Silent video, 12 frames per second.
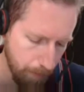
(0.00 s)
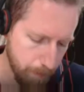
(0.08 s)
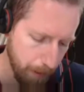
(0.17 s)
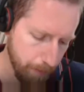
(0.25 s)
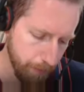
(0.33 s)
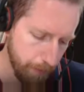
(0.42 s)

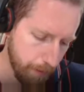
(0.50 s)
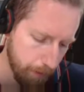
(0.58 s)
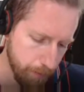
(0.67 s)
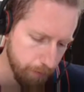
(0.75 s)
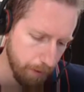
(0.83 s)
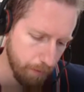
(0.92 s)
path in
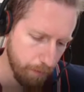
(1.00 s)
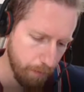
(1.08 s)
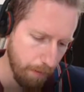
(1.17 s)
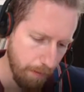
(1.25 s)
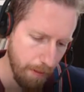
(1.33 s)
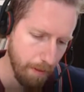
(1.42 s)
ESG,
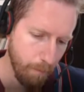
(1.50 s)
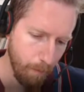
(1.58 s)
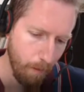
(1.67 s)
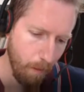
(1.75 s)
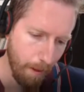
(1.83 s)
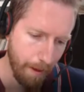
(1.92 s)
and that
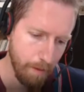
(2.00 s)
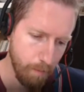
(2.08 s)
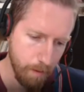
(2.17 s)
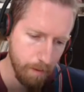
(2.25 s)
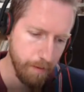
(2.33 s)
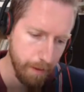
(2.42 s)
will align
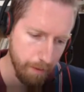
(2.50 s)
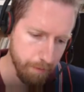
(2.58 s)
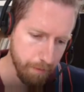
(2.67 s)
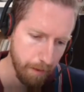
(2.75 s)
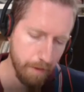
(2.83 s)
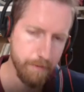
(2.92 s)
with the
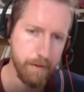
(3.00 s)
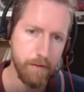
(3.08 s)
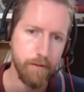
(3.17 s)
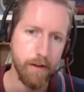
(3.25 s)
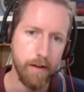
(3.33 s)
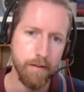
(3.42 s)

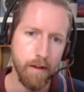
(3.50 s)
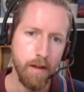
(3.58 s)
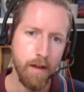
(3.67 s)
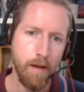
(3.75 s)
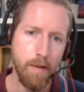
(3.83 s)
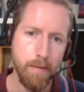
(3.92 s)
SDGs.
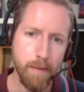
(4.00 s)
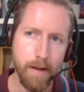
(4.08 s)
I mean,